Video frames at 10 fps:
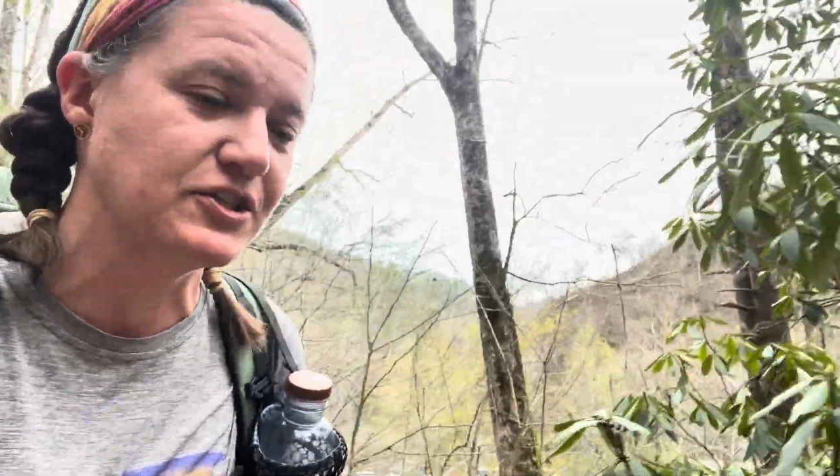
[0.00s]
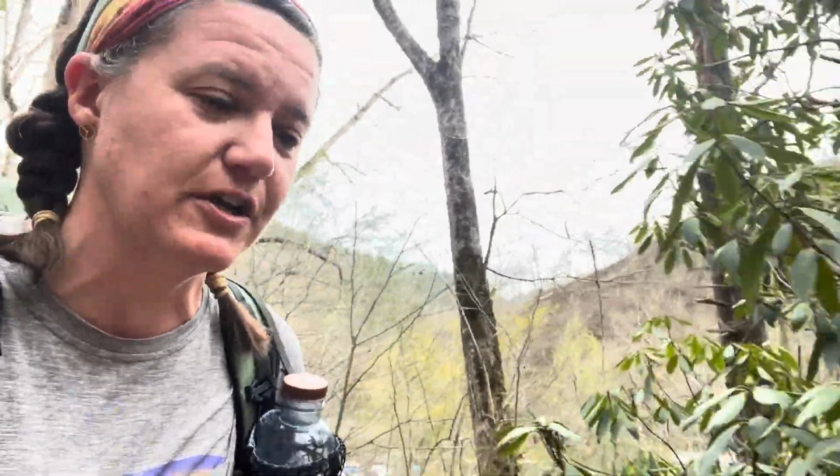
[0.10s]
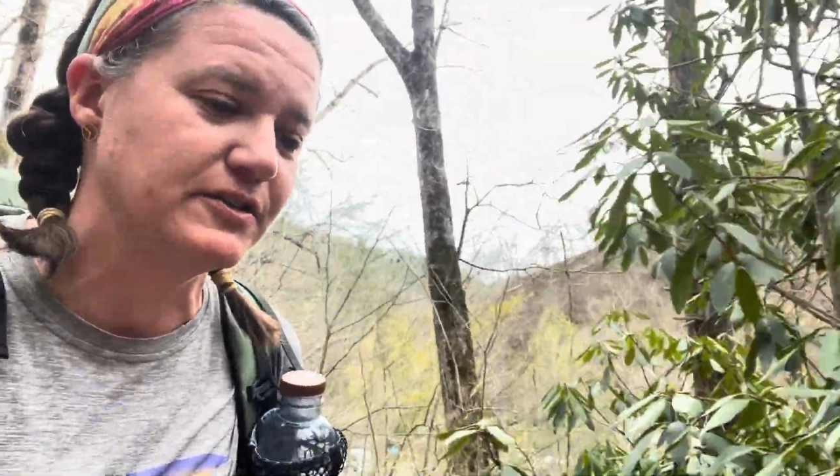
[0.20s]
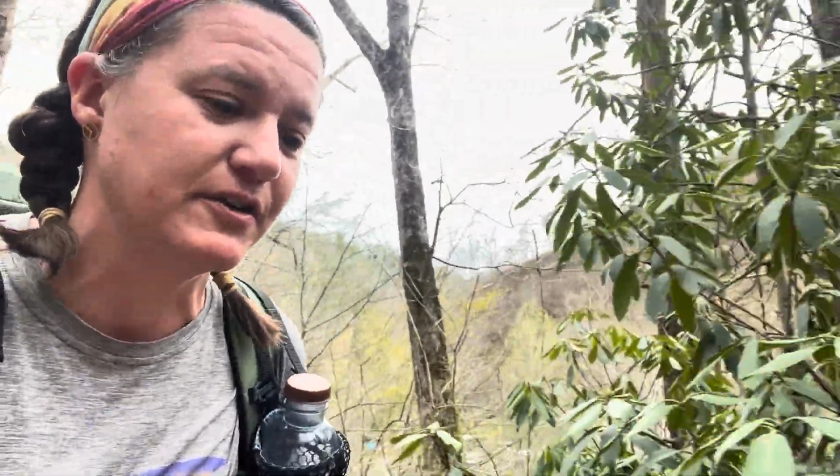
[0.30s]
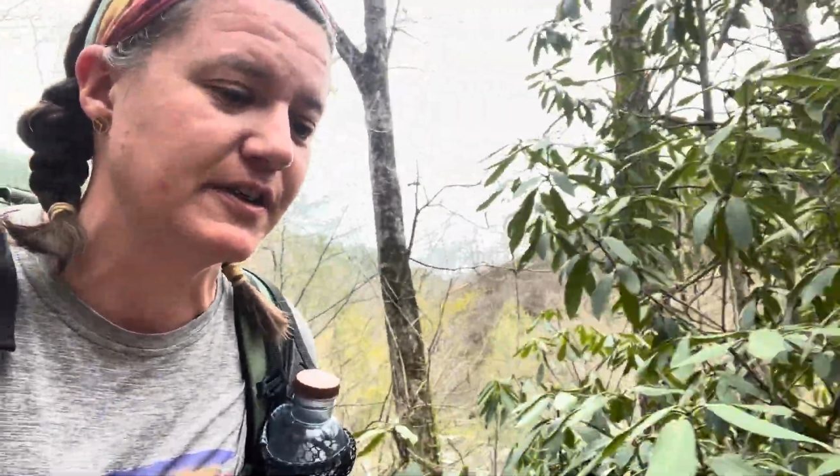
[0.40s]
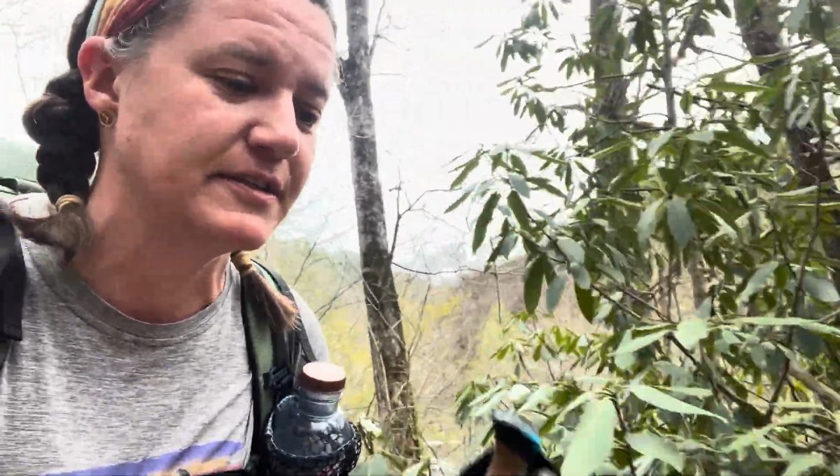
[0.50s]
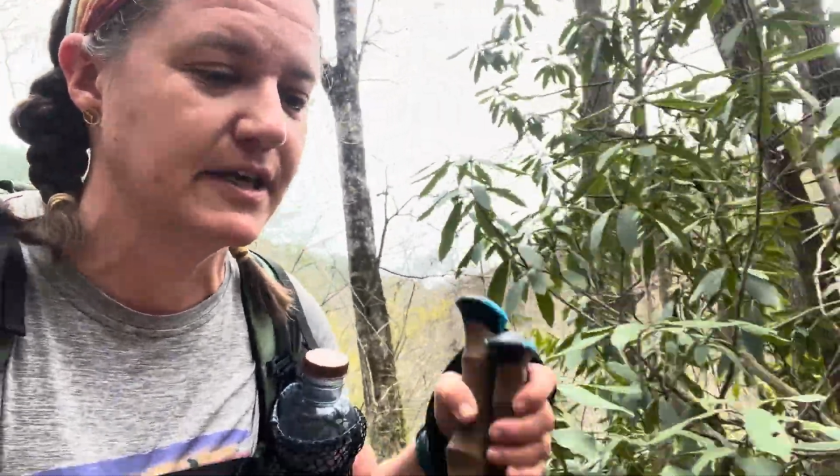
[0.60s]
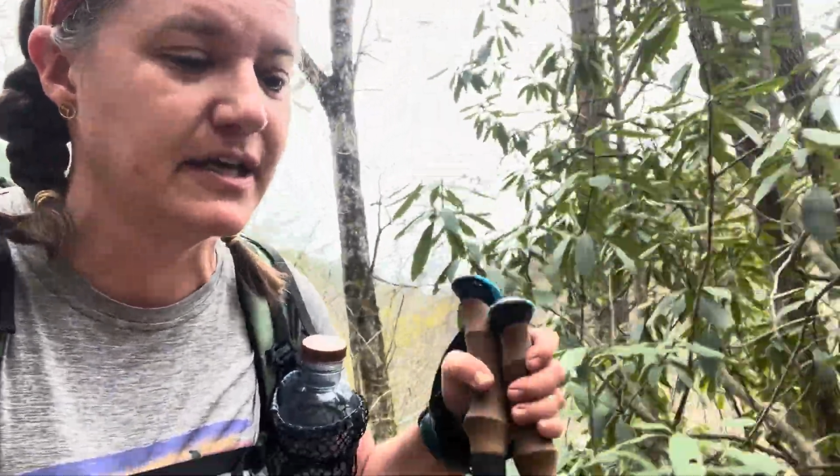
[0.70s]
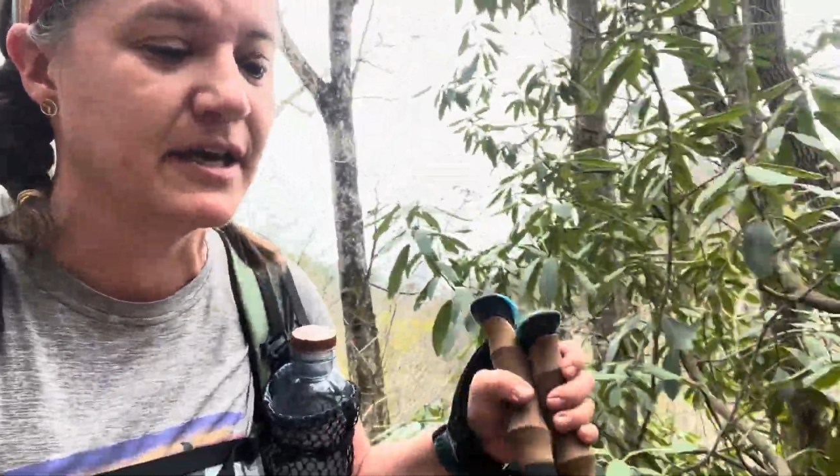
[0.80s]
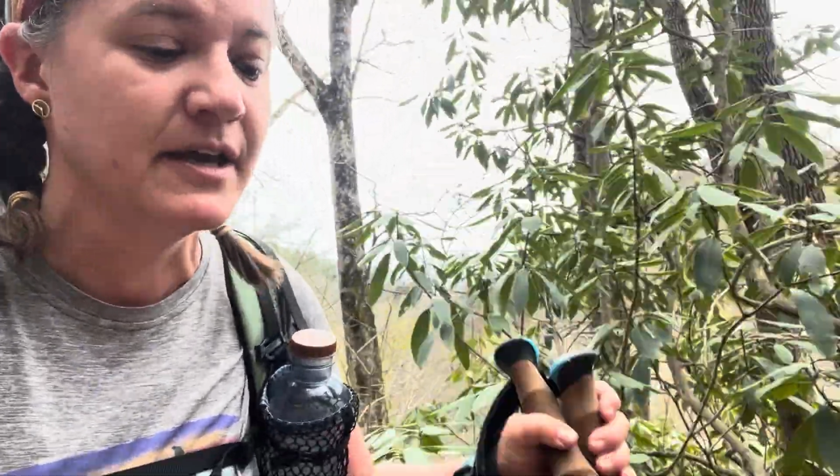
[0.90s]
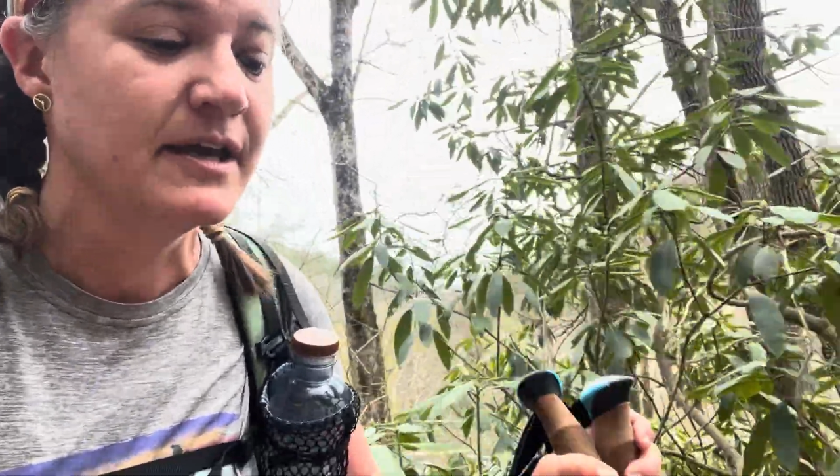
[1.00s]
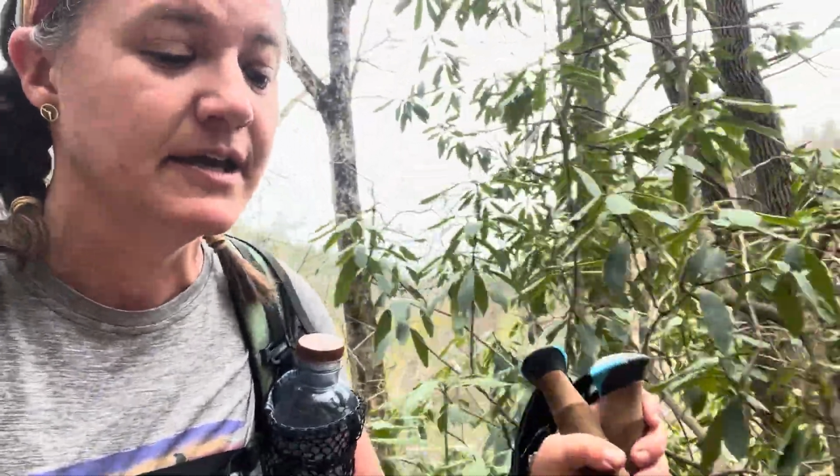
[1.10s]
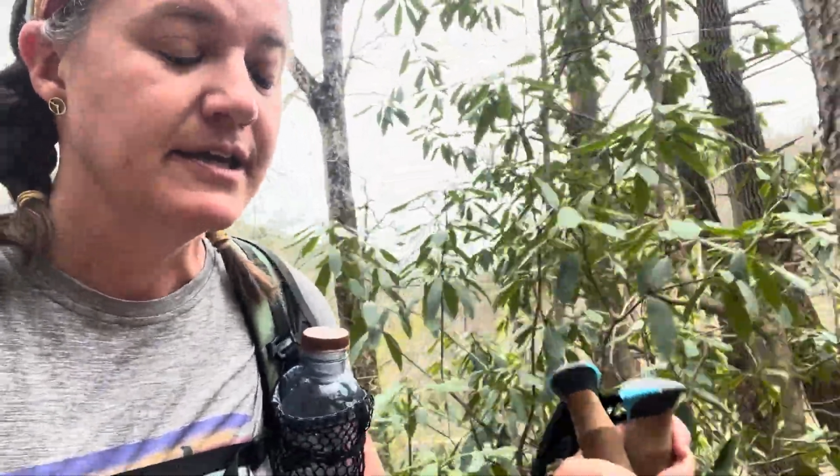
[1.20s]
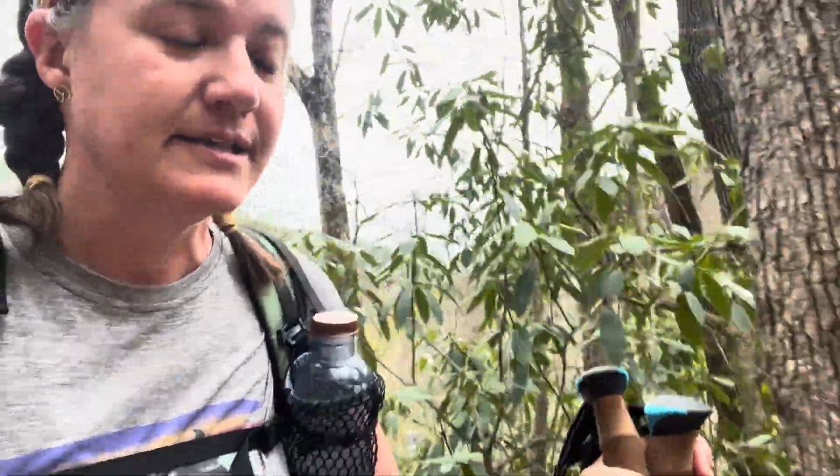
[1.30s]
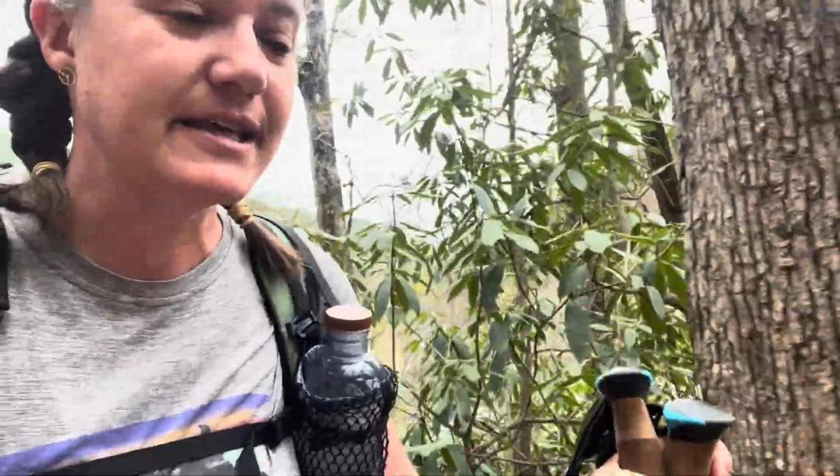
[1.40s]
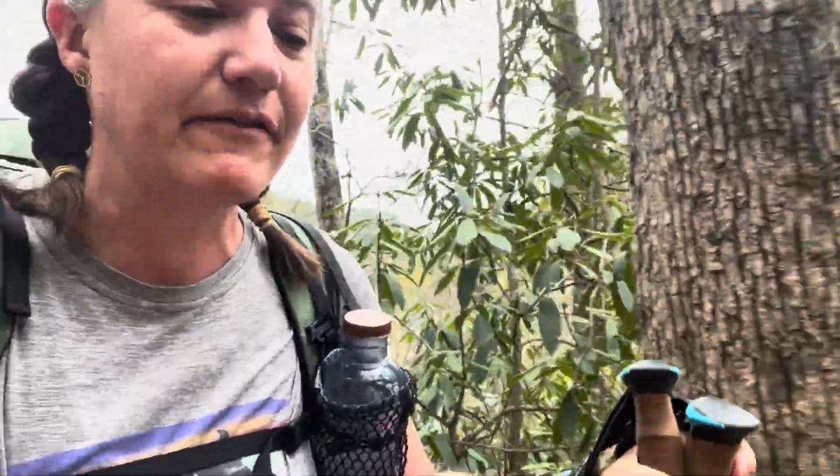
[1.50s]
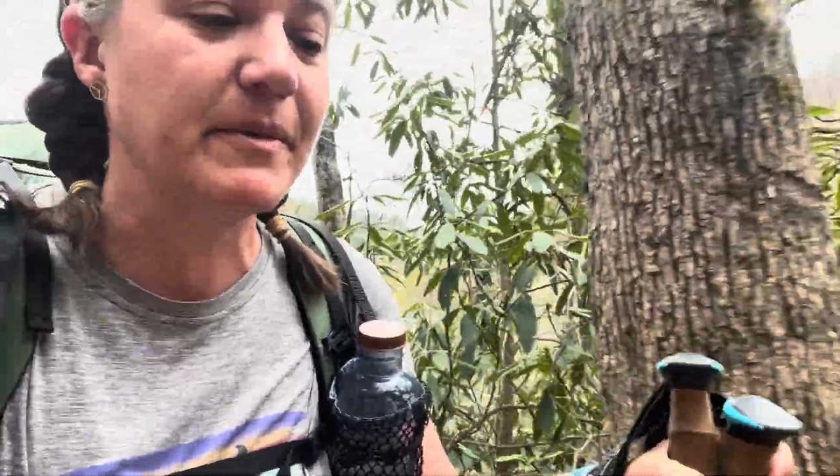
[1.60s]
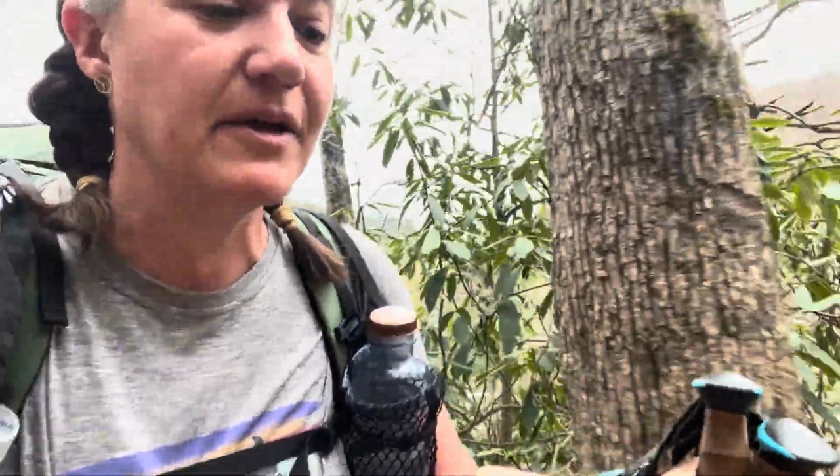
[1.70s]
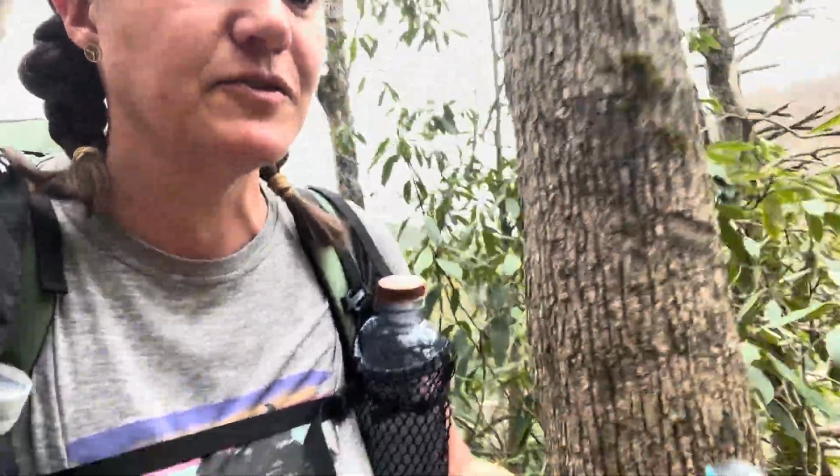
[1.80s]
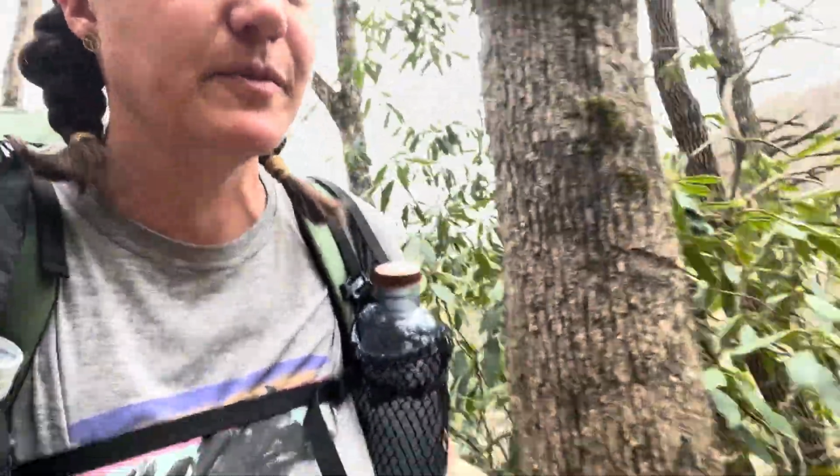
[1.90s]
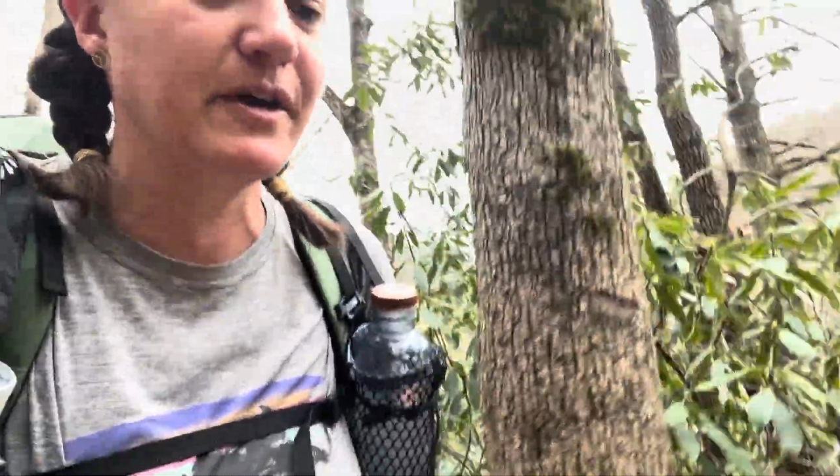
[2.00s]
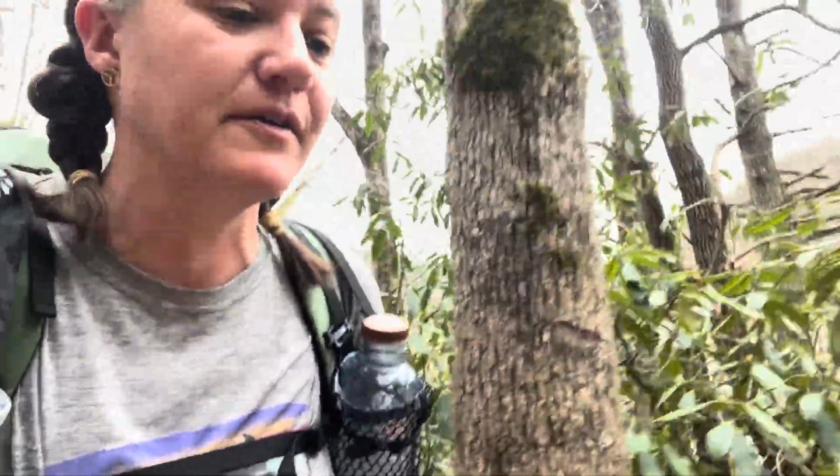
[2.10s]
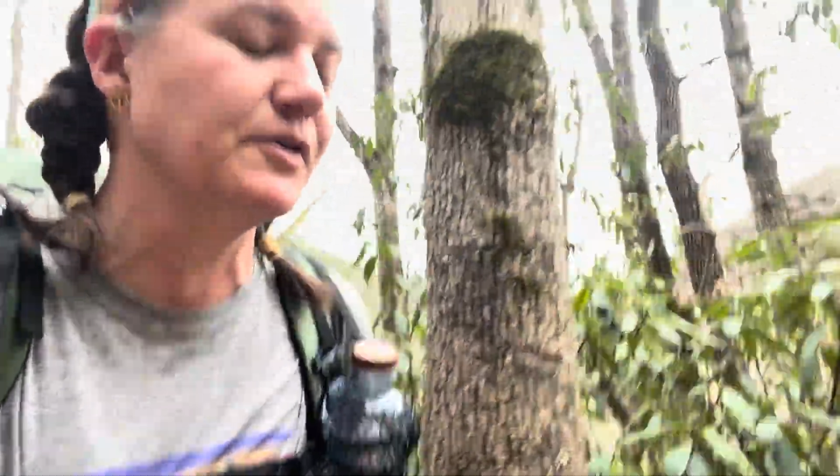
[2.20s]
Shelter that's like 7 miles from here.